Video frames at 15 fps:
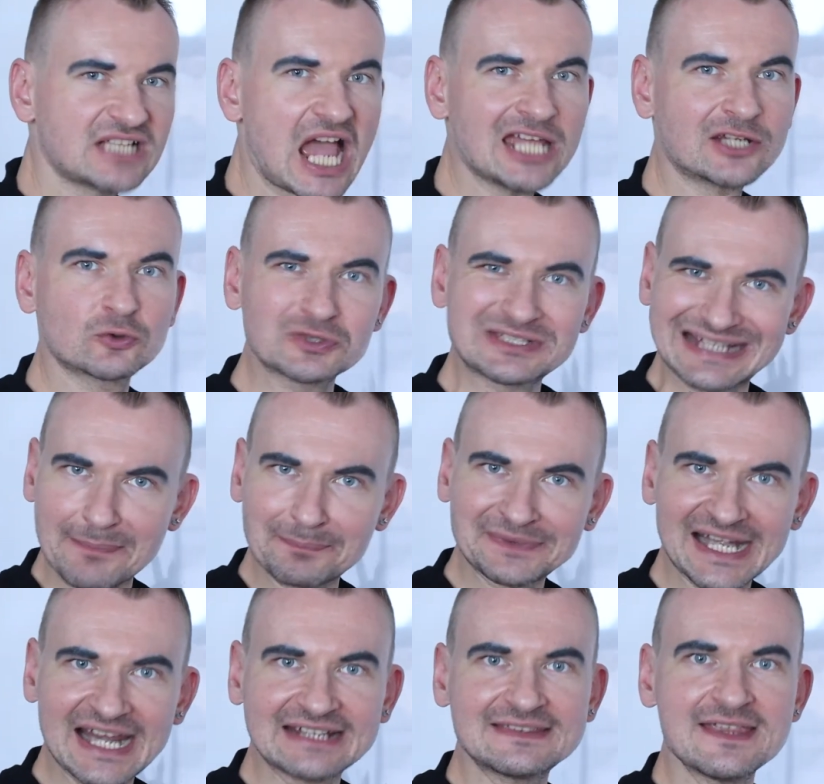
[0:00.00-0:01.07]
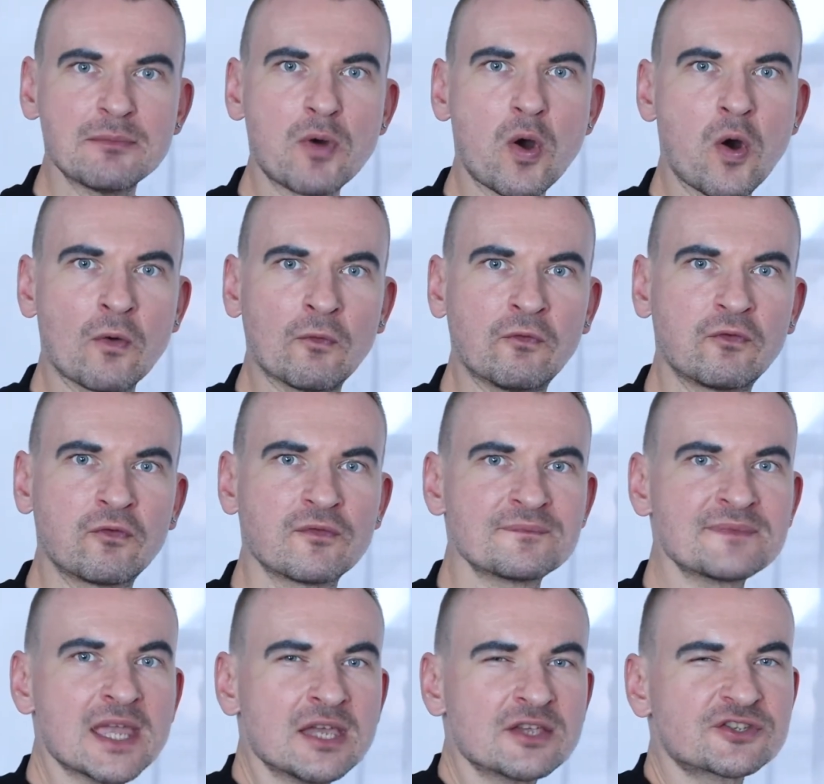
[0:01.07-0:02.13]
I could subtract them off.
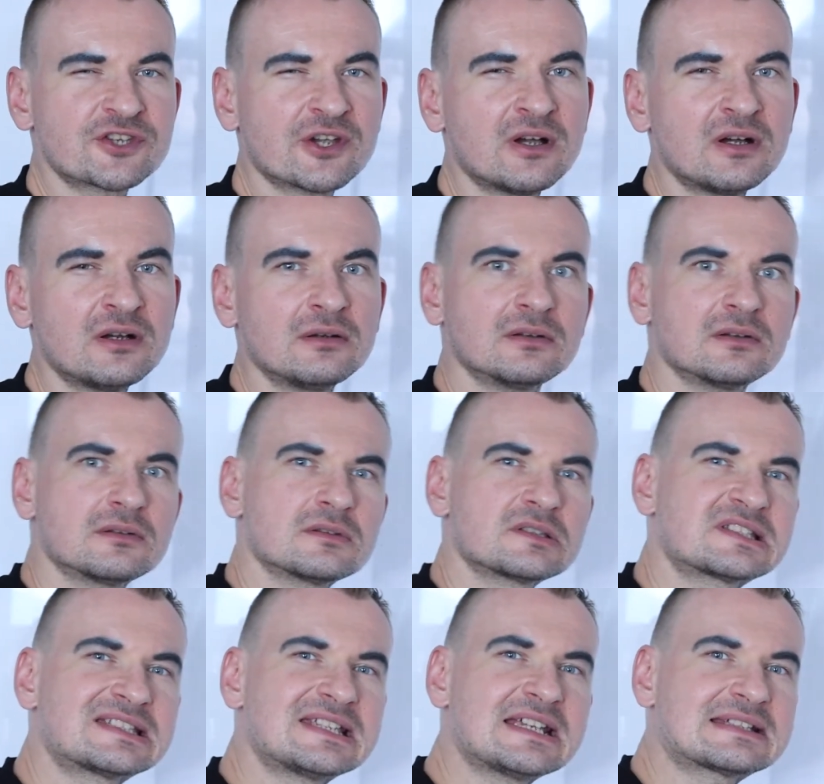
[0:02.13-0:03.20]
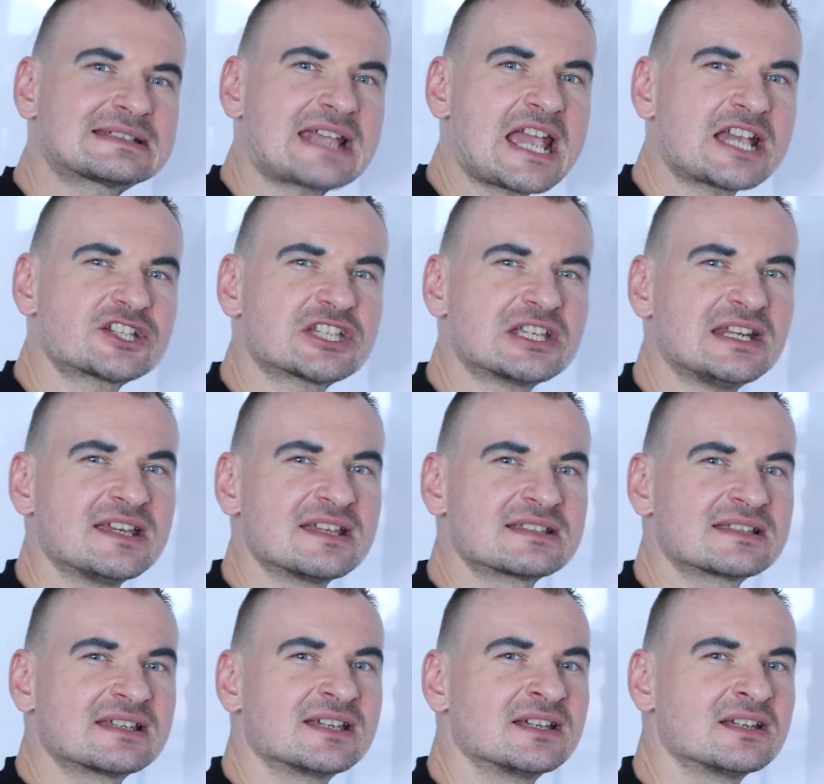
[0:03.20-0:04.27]
So six actually
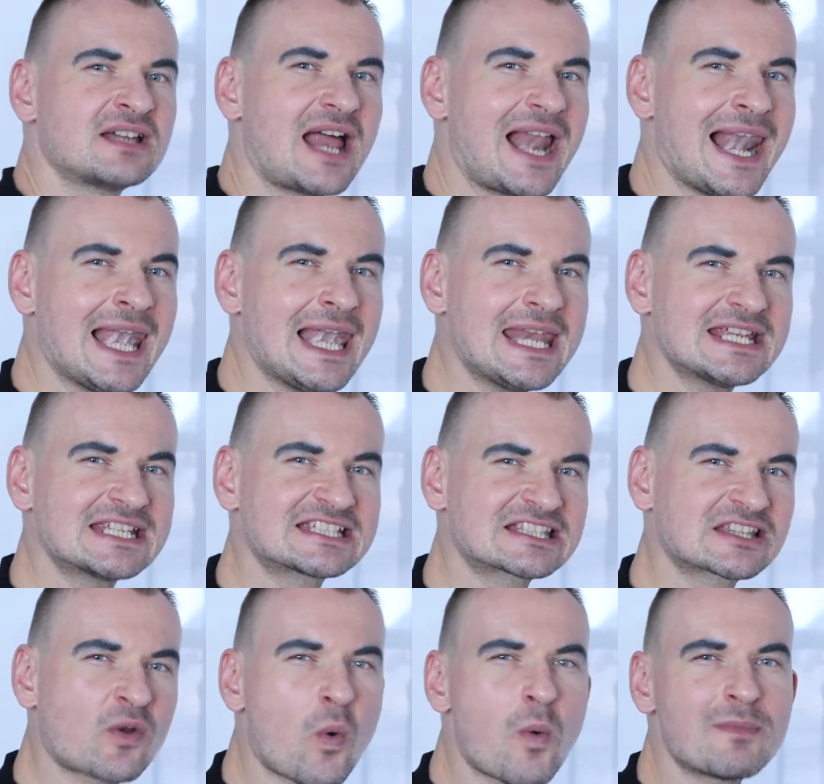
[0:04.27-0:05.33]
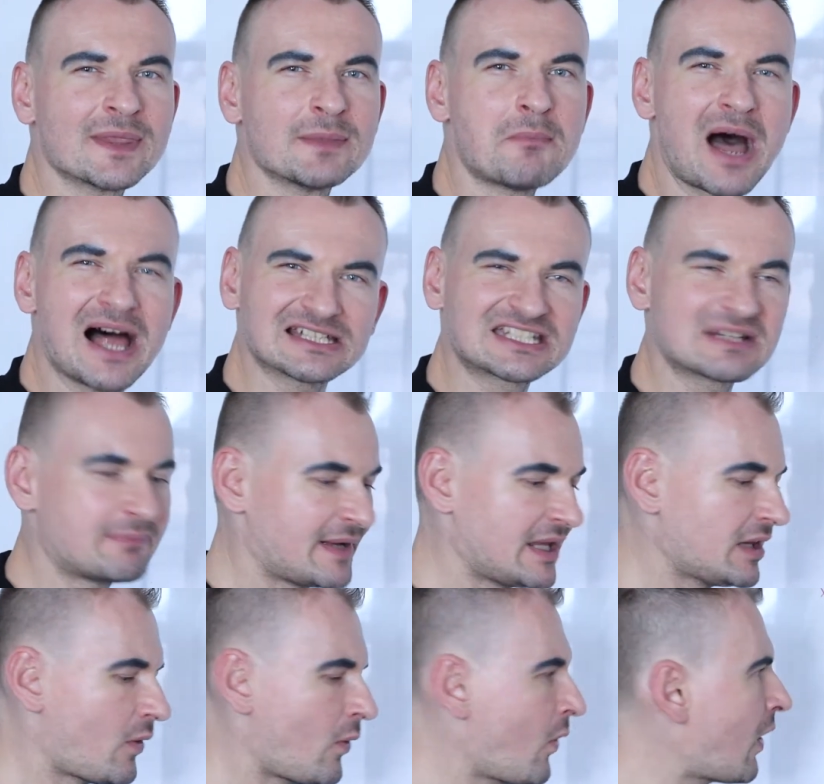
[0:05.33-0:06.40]
is a least common
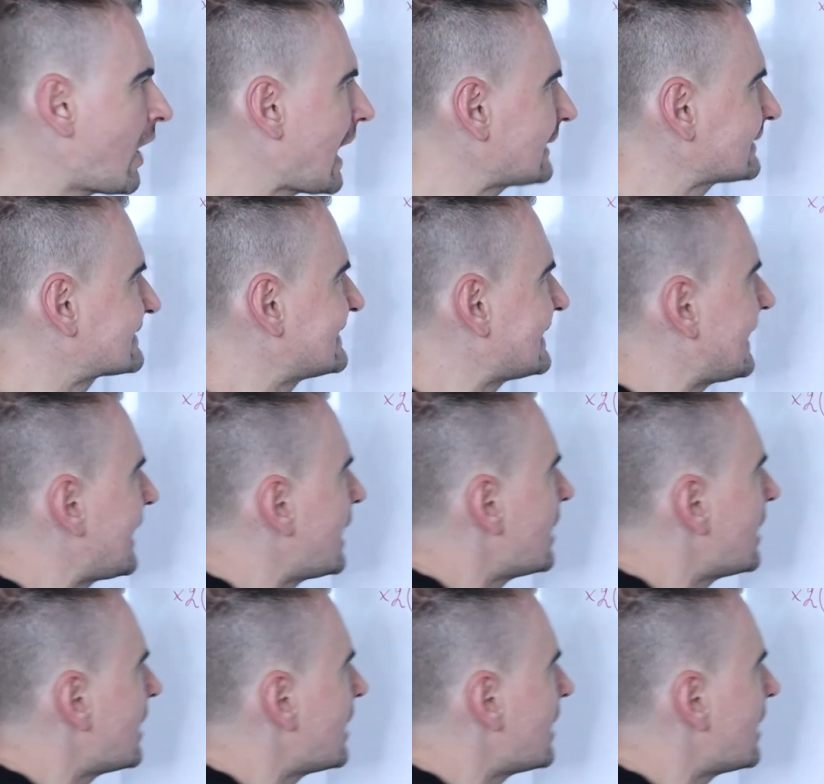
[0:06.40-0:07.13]
multiple, or L C